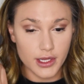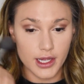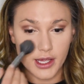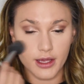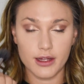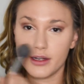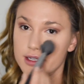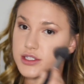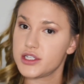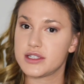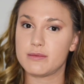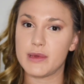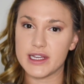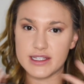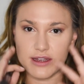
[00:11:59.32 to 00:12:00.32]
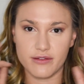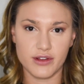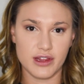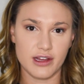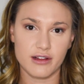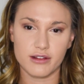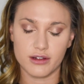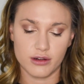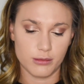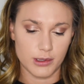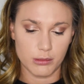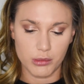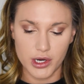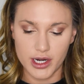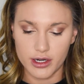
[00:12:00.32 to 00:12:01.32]
And it just makes everything a little
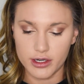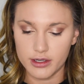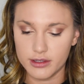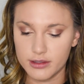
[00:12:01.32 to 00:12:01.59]
bit brighter.